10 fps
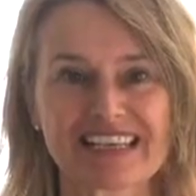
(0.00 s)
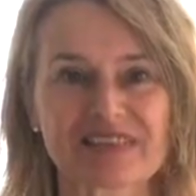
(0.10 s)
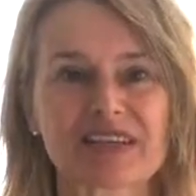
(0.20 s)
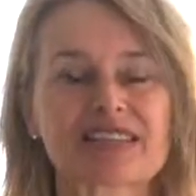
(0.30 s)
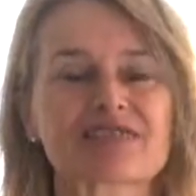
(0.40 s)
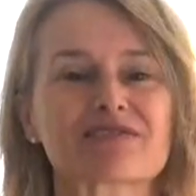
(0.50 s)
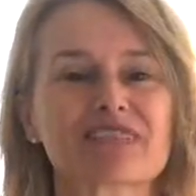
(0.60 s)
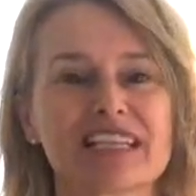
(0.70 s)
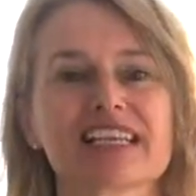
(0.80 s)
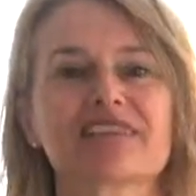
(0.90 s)
So it's
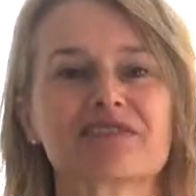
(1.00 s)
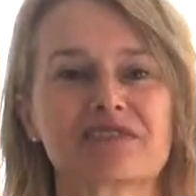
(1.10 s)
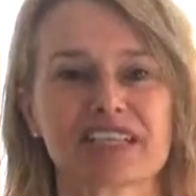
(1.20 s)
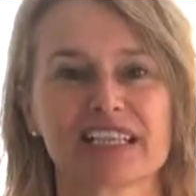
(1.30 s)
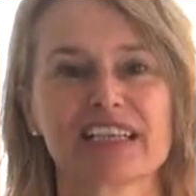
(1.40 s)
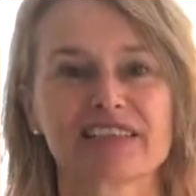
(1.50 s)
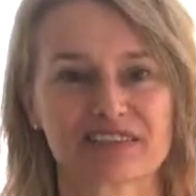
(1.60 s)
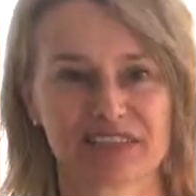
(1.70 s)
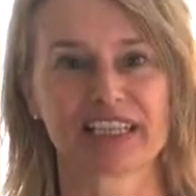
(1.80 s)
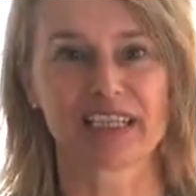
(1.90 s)

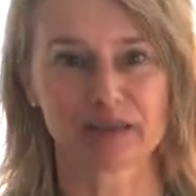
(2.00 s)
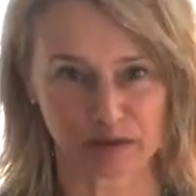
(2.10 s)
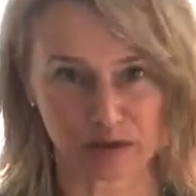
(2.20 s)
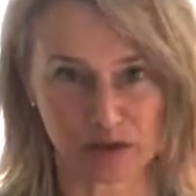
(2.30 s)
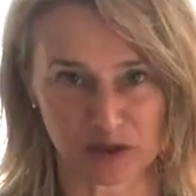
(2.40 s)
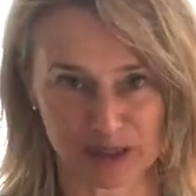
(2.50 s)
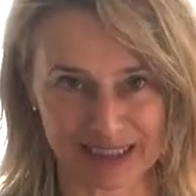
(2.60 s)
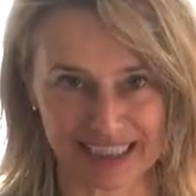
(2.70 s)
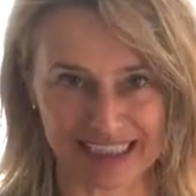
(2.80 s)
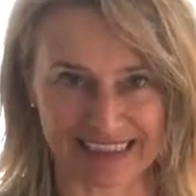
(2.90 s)
really
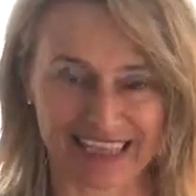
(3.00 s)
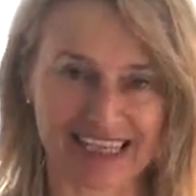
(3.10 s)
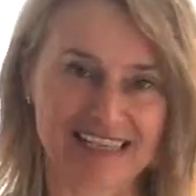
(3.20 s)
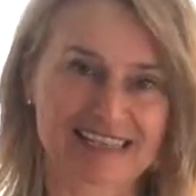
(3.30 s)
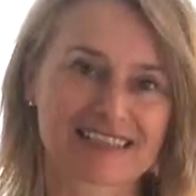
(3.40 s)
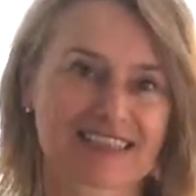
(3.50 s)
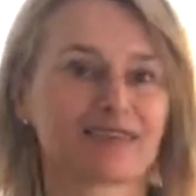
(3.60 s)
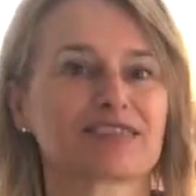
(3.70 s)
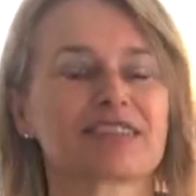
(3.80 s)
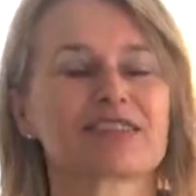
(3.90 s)
full. And I
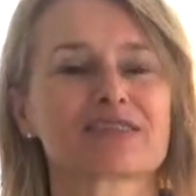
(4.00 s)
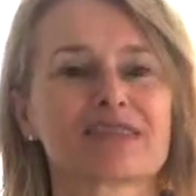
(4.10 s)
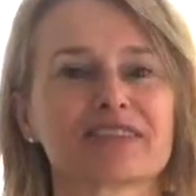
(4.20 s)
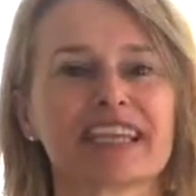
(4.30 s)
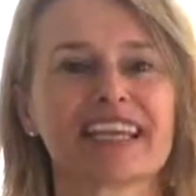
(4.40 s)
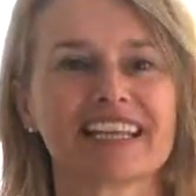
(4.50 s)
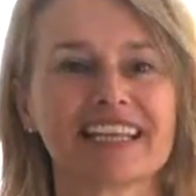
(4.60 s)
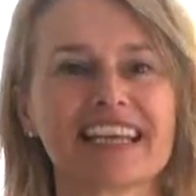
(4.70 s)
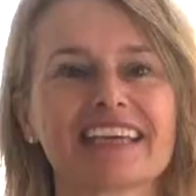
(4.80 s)
stuff the new stuff in.